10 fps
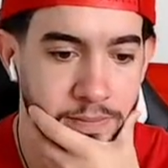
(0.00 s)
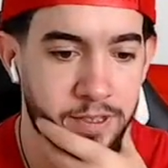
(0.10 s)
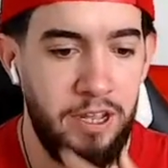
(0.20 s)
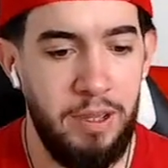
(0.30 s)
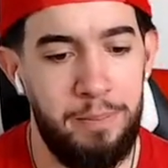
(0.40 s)

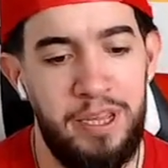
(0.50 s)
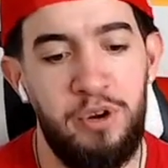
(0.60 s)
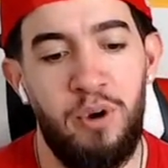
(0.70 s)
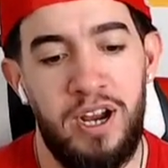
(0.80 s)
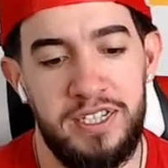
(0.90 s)
Look at
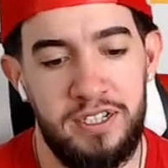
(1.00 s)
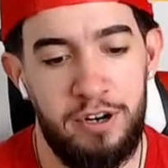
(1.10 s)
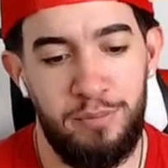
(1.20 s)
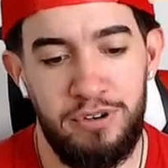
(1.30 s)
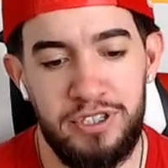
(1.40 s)
Perine's
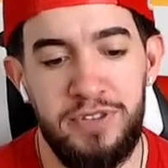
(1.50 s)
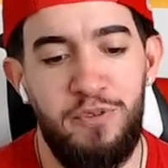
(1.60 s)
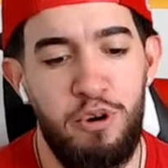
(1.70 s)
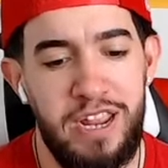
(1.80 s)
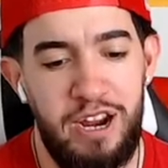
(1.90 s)
numbers.
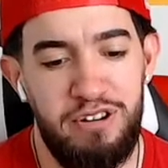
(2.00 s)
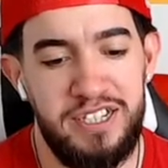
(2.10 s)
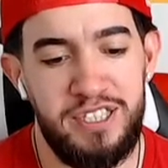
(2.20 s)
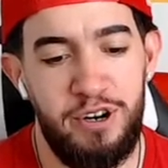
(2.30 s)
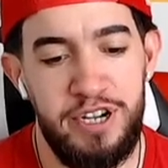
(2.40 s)
4
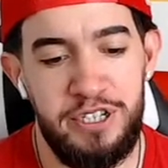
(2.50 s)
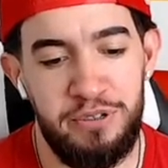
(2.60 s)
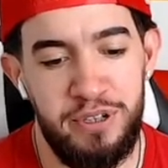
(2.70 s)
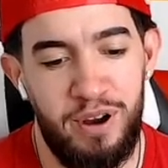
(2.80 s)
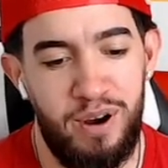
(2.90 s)
carries, 32
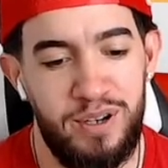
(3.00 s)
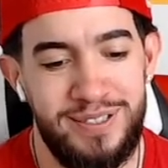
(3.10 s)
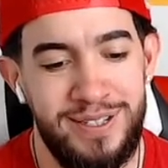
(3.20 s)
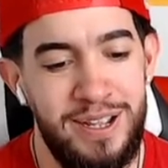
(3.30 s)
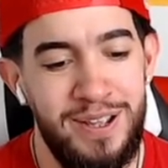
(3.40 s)

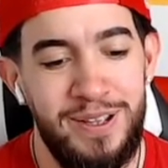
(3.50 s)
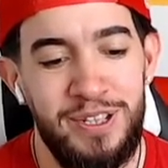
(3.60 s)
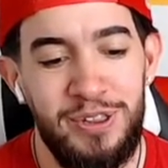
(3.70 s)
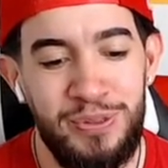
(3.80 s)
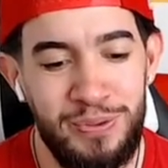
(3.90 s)
yards,
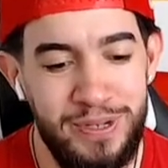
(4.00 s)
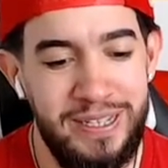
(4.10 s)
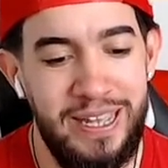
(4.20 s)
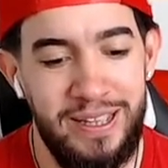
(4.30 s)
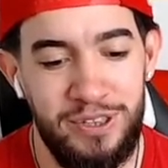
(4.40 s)
3
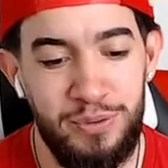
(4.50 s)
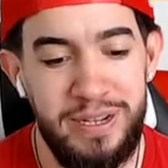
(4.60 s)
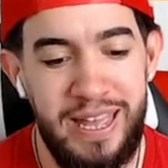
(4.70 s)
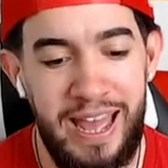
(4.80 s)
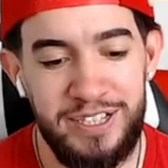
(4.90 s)

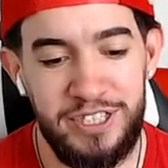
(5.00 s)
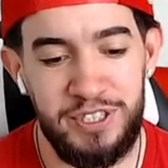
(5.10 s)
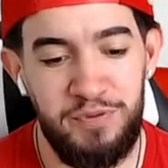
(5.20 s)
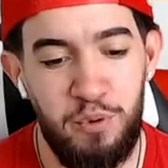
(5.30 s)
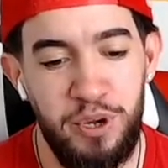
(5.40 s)
catches,
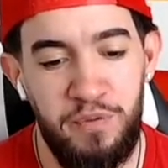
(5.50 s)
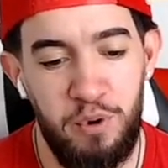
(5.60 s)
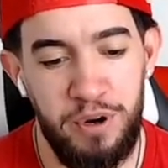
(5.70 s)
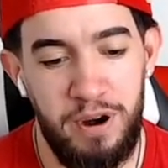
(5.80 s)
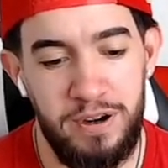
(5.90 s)

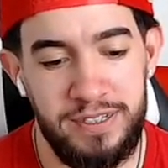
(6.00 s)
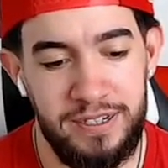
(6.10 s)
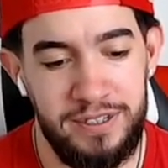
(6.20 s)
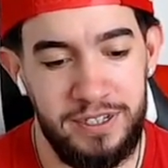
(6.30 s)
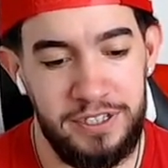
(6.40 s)
44 yards, and a
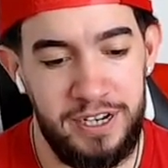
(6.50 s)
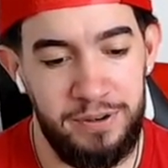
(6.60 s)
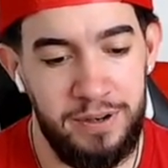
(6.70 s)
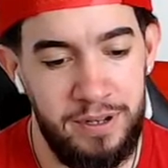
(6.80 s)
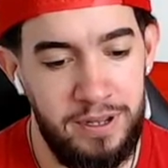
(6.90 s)

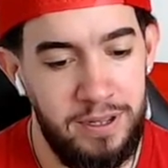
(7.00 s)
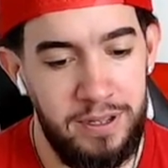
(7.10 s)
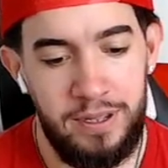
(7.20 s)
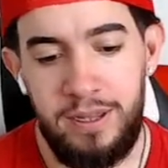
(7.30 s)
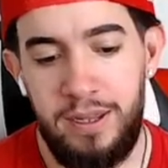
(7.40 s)
touchdown.
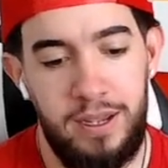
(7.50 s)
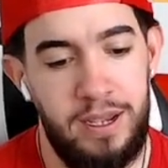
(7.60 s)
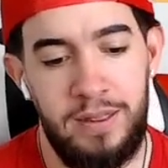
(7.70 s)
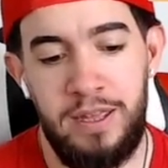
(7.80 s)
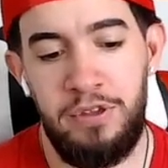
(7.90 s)

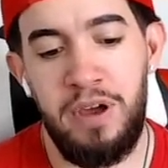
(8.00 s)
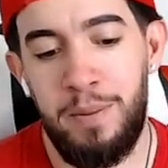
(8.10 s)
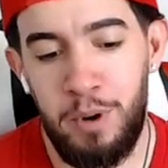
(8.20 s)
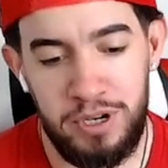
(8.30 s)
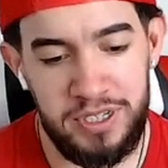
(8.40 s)
And then you got
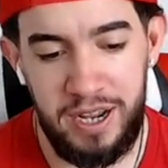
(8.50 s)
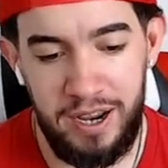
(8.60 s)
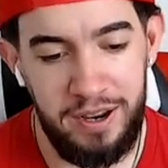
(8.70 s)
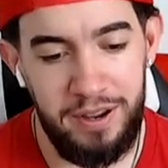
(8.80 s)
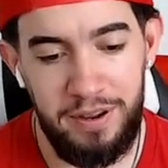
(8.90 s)

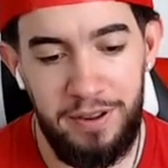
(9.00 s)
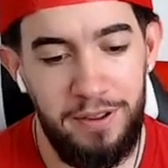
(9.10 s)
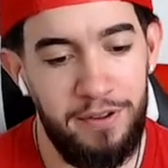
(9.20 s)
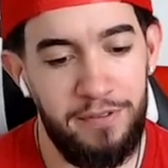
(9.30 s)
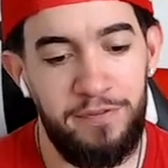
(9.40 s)
Marset.
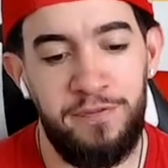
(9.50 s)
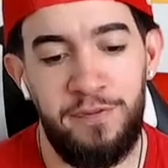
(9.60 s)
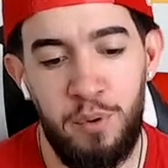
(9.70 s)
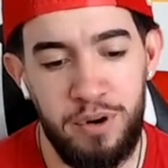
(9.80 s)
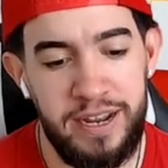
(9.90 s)

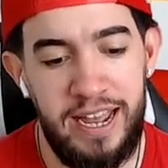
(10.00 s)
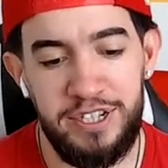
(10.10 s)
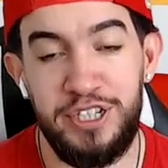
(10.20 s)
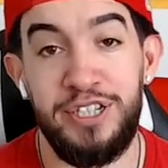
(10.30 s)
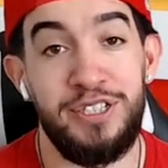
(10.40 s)
4
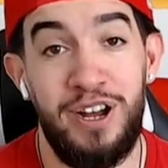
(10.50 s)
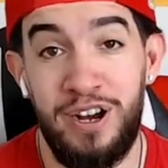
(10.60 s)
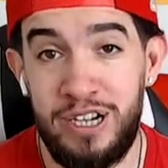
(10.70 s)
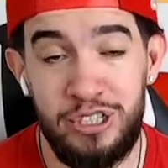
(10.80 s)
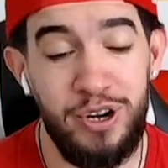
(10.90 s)
catches,
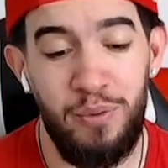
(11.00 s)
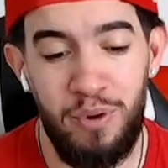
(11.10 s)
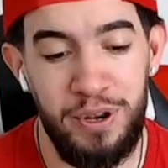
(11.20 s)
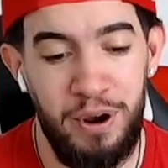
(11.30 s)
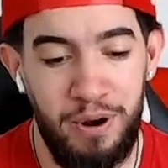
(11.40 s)

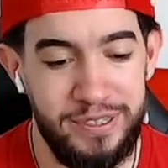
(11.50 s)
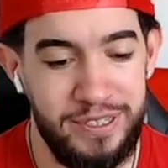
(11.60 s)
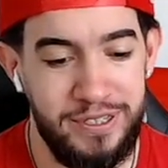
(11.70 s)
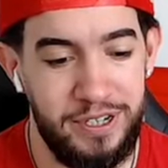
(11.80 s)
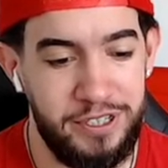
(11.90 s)
101 yards, and a
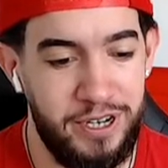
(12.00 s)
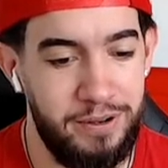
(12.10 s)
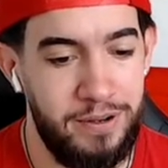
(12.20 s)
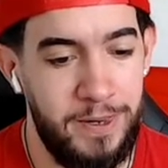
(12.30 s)
touchdown.